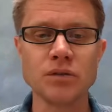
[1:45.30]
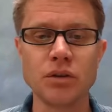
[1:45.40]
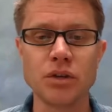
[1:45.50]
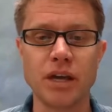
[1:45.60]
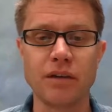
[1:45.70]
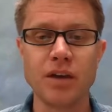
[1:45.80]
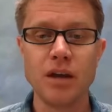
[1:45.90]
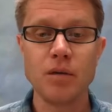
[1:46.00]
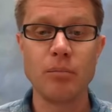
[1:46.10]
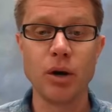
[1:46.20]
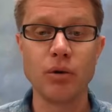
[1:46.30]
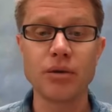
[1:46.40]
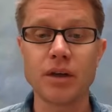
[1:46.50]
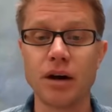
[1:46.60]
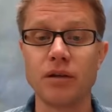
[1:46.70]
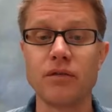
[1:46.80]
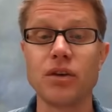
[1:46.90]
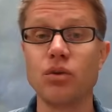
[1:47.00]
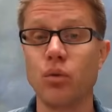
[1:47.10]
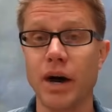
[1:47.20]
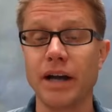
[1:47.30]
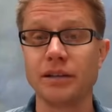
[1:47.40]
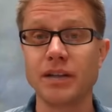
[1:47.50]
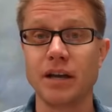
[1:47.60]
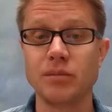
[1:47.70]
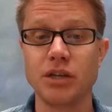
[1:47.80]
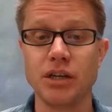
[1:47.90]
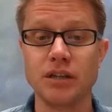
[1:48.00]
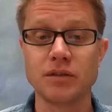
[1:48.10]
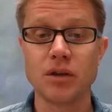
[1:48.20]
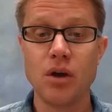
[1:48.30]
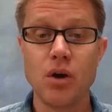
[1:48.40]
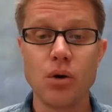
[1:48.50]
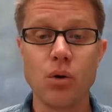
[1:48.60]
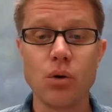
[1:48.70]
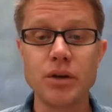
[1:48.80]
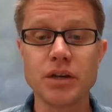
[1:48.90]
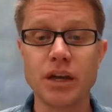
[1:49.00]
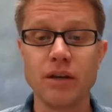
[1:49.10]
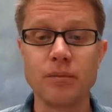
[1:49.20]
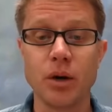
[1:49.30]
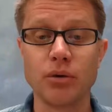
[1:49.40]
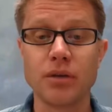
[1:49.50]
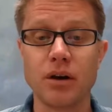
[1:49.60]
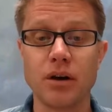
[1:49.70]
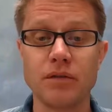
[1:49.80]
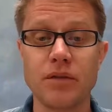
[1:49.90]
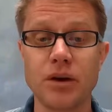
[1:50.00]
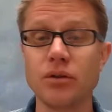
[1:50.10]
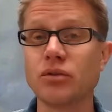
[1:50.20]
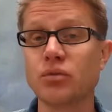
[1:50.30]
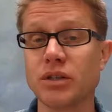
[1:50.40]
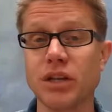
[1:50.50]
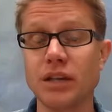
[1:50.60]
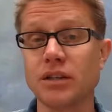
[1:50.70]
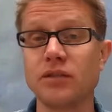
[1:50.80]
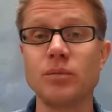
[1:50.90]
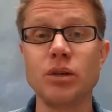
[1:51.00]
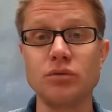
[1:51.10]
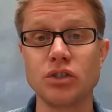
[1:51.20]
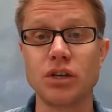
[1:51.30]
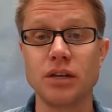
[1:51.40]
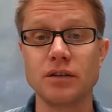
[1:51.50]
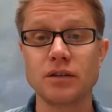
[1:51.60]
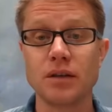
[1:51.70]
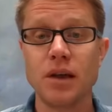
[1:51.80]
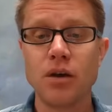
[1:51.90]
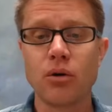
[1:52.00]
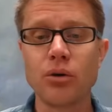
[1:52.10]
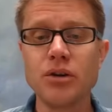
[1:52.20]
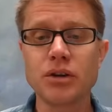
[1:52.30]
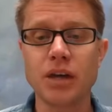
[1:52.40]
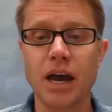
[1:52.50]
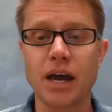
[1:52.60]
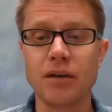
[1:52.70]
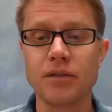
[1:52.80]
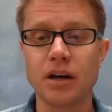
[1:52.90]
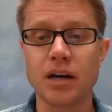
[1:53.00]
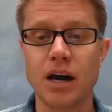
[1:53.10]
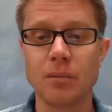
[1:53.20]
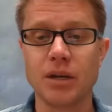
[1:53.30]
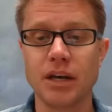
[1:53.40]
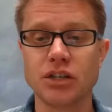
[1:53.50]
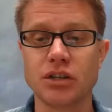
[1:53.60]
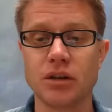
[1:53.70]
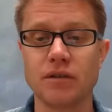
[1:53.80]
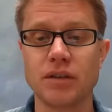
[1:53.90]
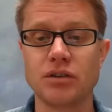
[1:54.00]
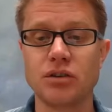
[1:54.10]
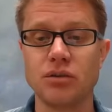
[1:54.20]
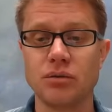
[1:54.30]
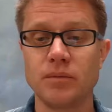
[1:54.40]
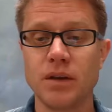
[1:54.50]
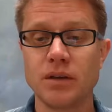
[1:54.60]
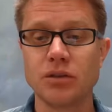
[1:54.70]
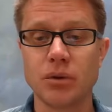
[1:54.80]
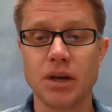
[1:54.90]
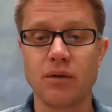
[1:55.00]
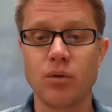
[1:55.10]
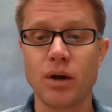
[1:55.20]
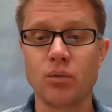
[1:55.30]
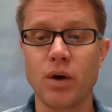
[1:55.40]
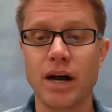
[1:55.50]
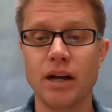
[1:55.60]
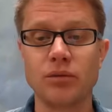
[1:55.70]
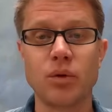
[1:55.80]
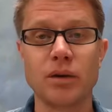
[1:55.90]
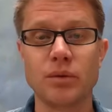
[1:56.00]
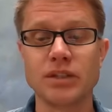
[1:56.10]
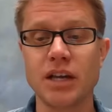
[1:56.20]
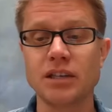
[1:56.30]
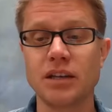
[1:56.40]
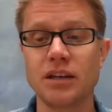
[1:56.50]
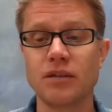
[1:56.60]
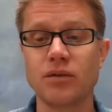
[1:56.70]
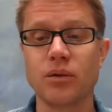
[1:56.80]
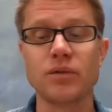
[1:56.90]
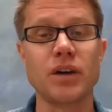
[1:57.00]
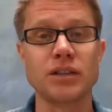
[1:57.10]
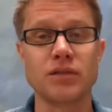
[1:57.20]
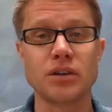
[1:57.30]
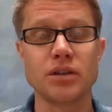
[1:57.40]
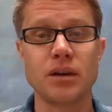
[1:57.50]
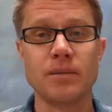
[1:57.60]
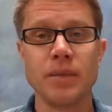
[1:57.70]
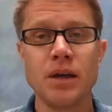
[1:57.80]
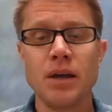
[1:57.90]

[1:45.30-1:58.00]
So you could have both of the wild type genes, or you could have both of those recessive mutant genes. Or you could have a combination of the two. So you could have one wild, one recessive, or vice versa.